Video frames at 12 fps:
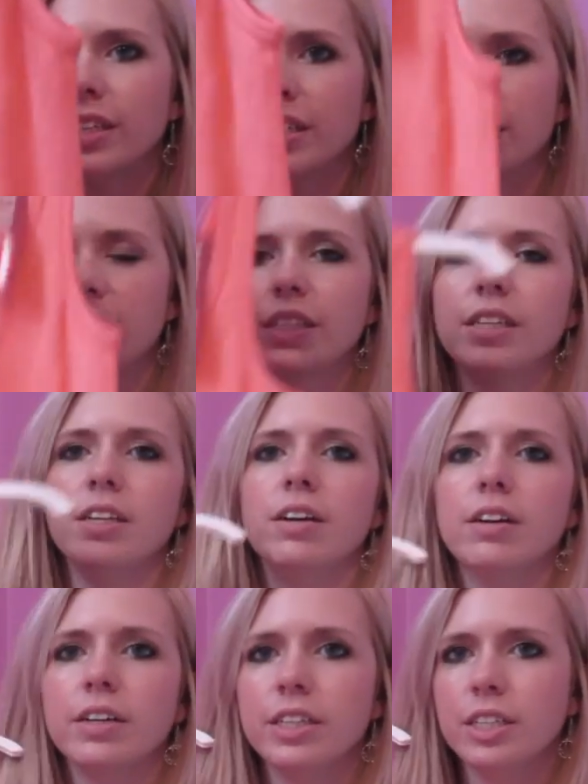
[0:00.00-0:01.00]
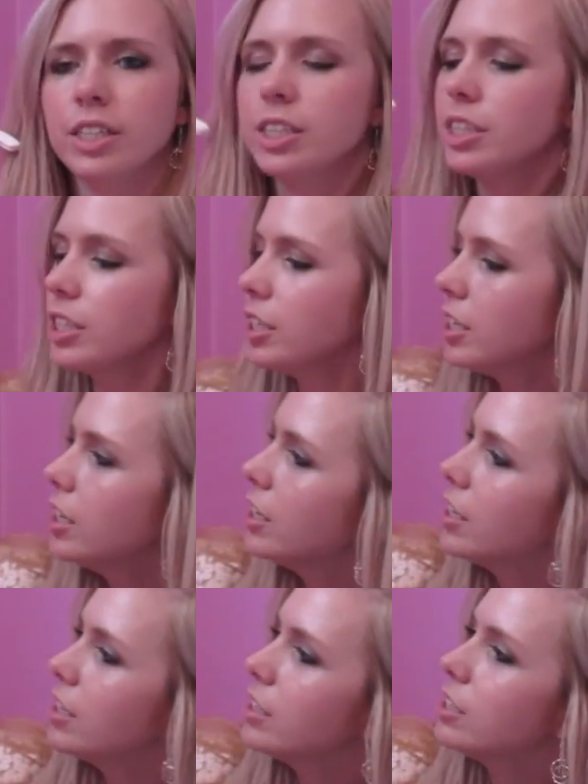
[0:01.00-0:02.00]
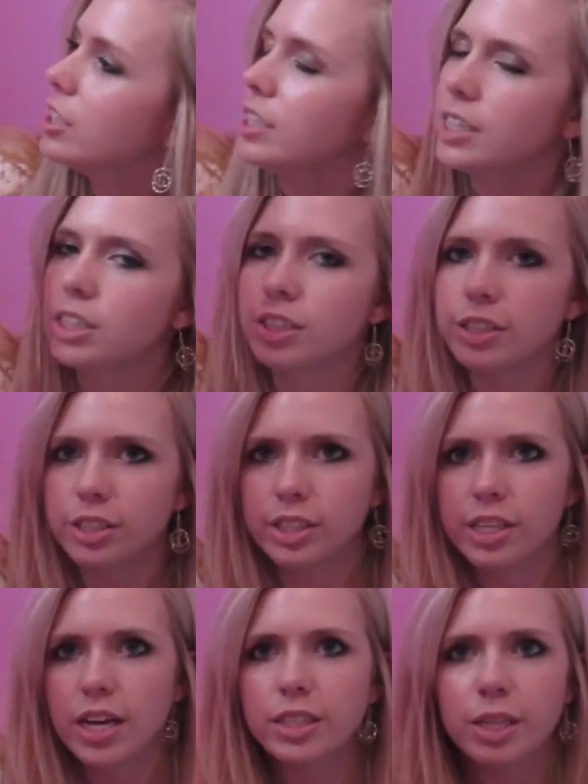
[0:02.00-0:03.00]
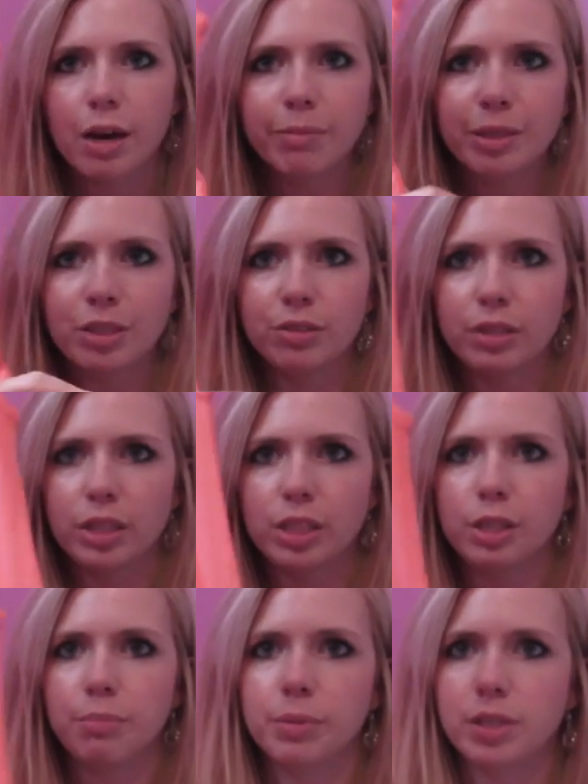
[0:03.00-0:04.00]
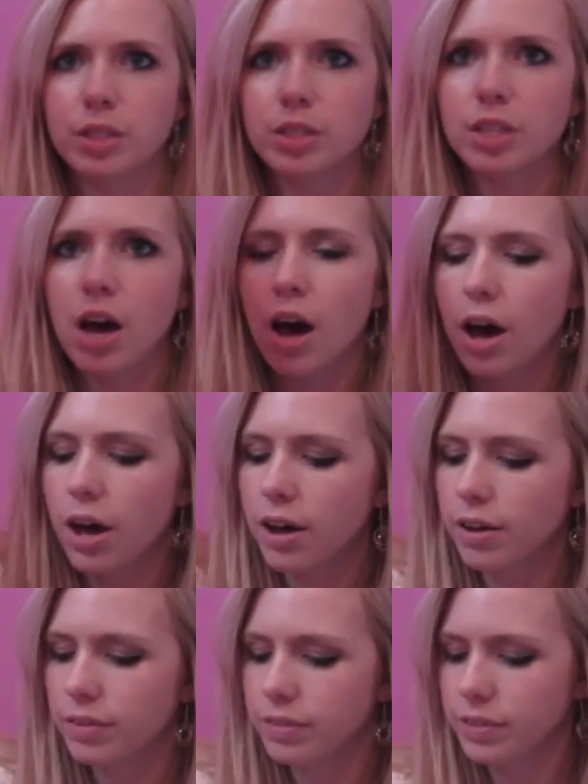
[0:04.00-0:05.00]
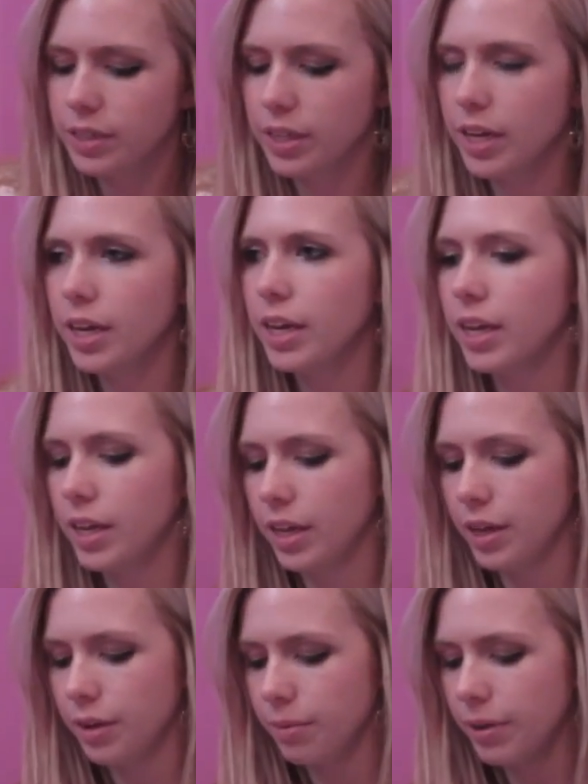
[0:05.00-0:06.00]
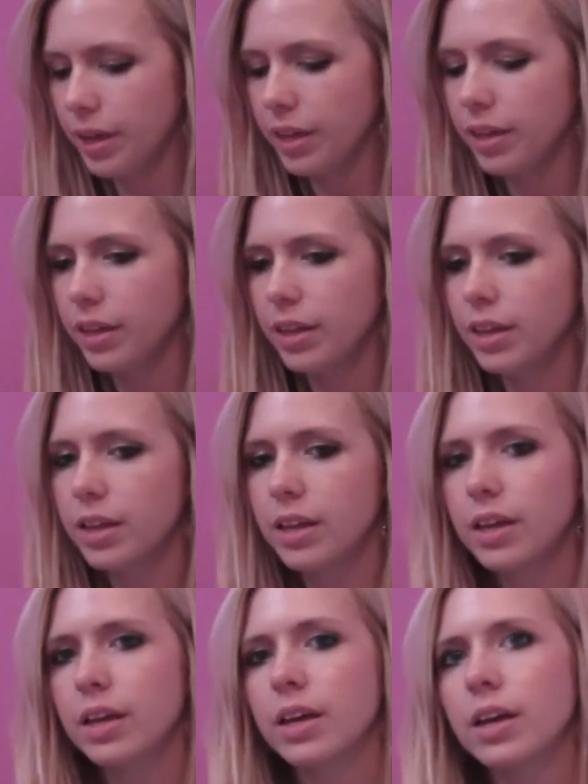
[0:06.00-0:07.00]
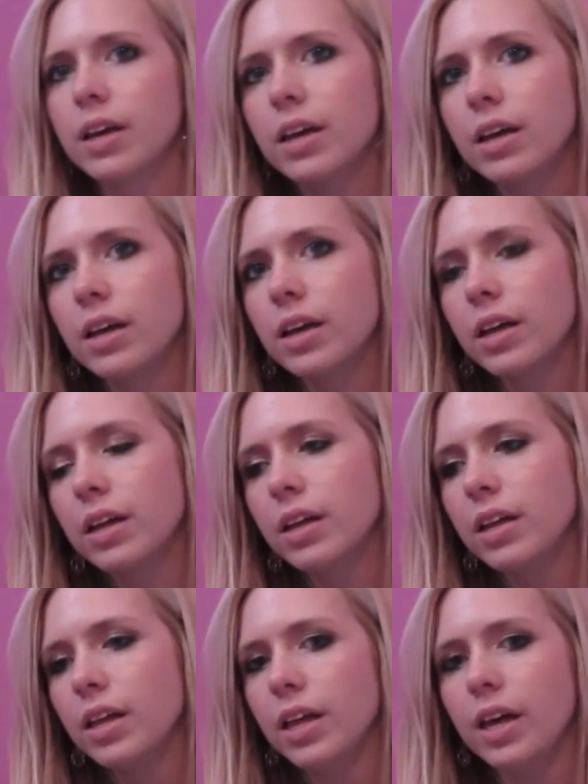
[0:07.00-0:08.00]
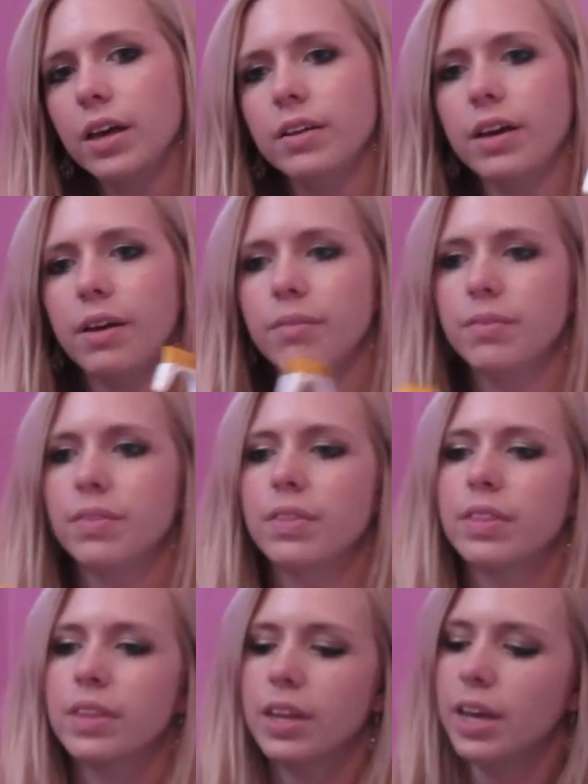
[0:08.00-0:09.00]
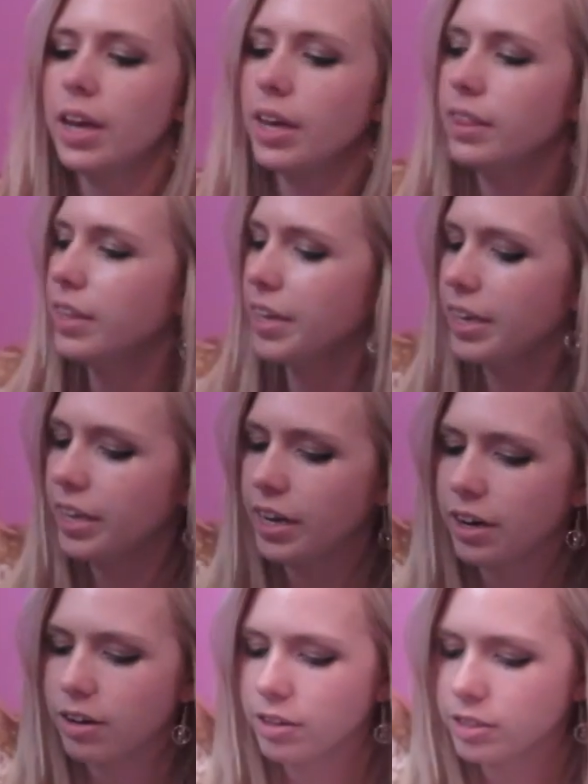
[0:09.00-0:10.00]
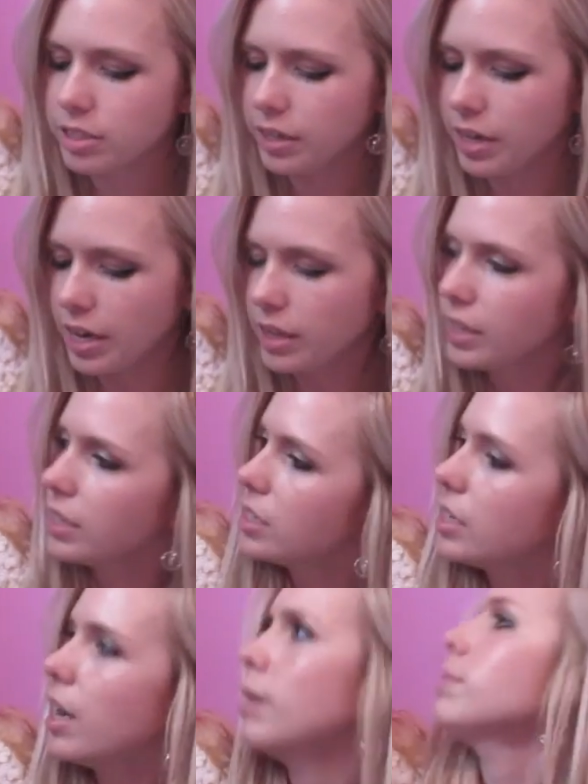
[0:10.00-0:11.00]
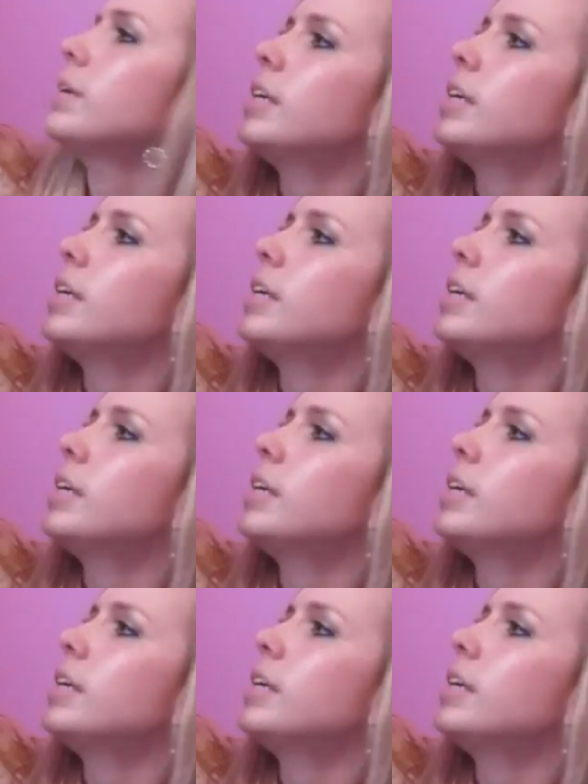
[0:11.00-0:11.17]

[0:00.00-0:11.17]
is an orange She is just tank top. It's really super soft. Mom. Mom, I'm what? taking my shoes off. Okay. And then I also got this top